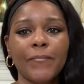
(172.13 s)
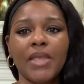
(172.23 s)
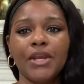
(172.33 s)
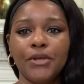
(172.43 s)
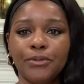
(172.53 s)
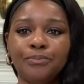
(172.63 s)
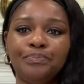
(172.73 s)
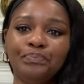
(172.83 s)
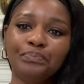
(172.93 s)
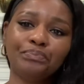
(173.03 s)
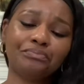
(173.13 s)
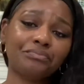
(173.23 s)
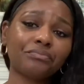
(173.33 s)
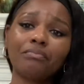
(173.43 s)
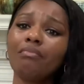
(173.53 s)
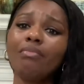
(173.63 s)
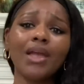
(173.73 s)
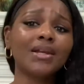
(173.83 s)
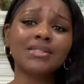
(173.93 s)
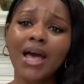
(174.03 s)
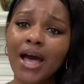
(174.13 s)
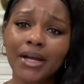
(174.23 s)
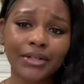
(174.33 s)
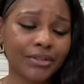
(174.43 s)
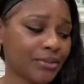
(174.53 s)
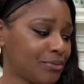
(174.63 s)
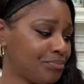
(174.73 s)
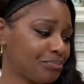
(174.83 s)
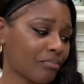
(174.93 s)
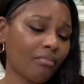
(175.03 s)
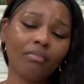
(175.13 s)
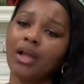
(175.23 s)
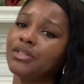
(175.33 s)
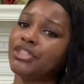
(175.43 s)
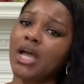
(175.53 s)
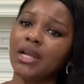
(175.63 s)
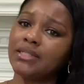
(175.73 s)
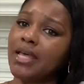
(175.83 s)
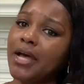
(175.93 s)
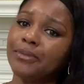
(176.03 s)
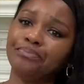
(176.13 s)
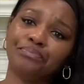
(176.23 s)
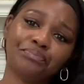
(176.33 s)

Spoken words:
Anywho, and it's hot, girl. Child, is hot.